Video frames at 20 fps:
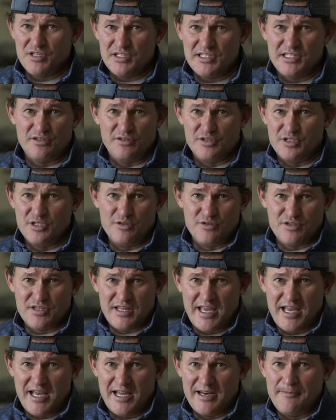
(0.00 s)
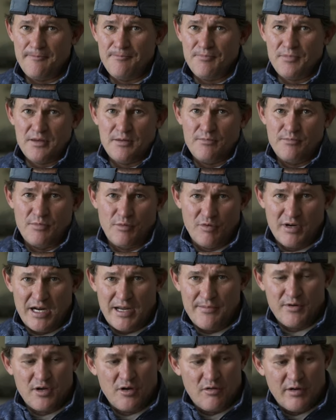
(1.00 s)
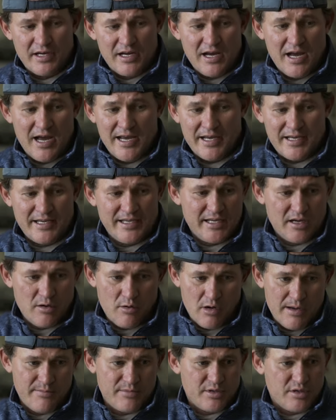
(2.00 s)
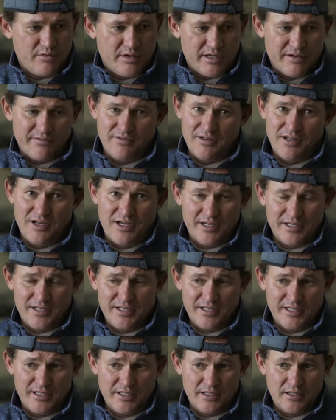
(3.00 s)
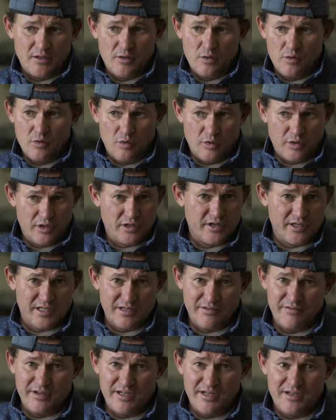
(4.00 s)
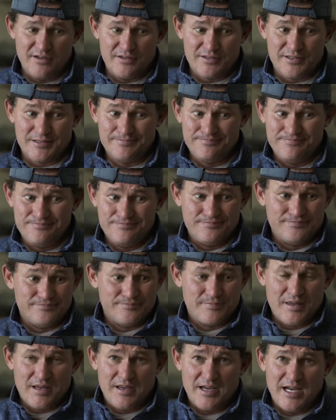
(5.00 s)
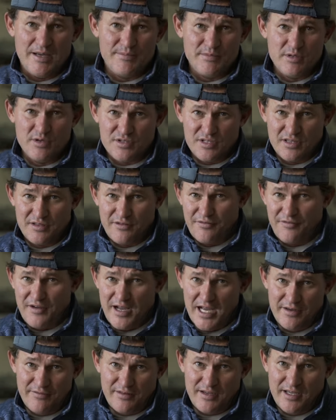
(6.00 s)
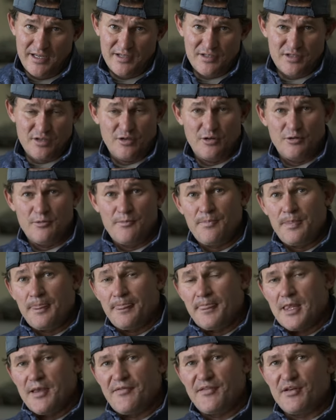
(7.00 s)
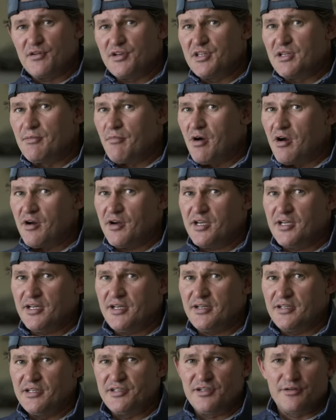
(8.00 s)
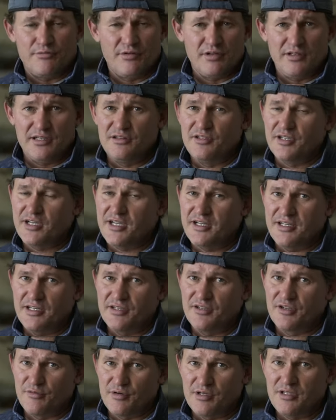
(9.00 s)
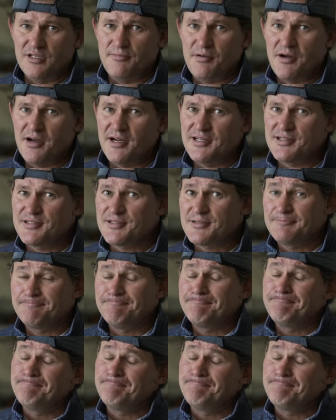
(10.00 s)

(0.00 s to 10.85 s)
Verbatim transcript: I'll still use that. But when I'm going hiking or I'm doing vlogging or cooking videos, I'm using the 5K. So if you're in the market and you're really looking at Gorilla Pods,